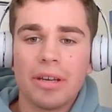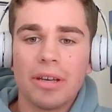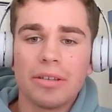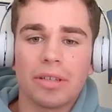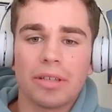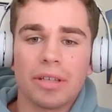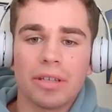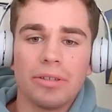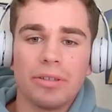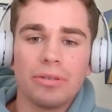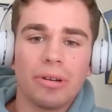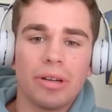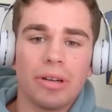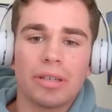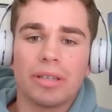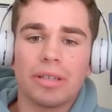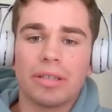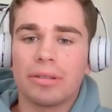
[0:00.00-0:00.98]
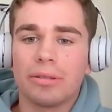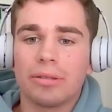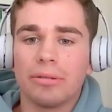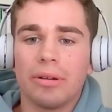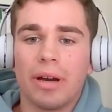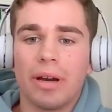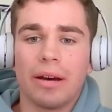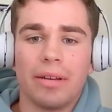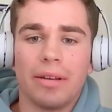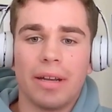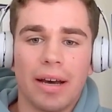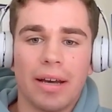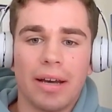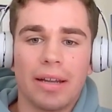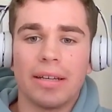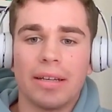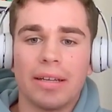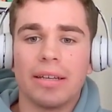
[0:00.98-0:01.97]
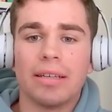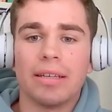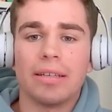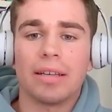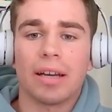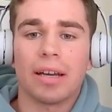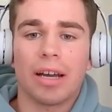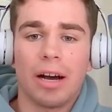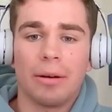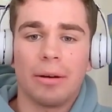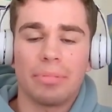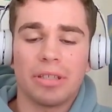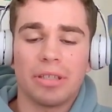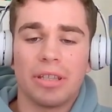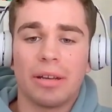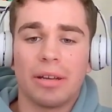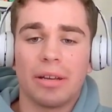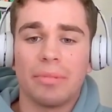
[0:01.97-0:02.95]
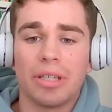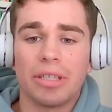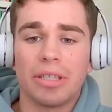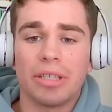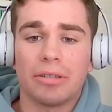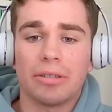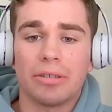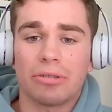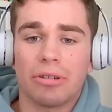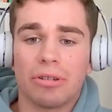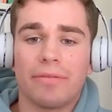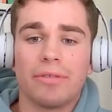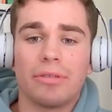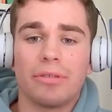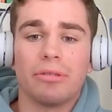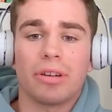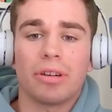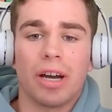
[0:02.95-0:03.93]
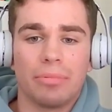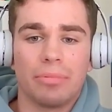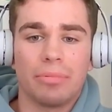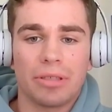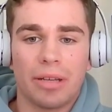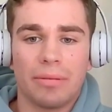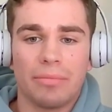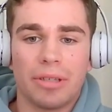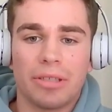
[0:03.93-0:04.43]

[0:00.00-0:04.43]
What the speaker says: So, can you walk us through how NADA is accomplishing that mission or striving to accomplish that